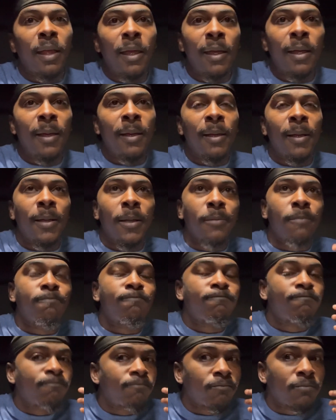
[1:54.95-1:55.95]
and
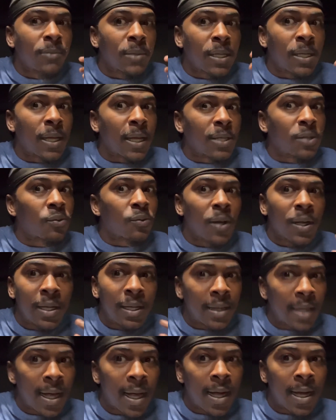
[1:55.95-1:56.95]
guess what? He
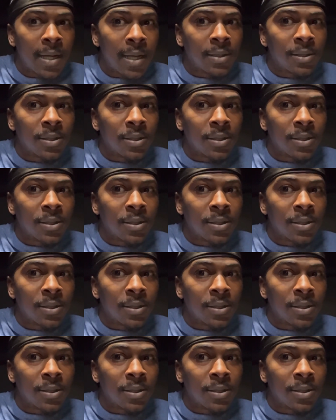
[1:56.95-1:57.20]
lied.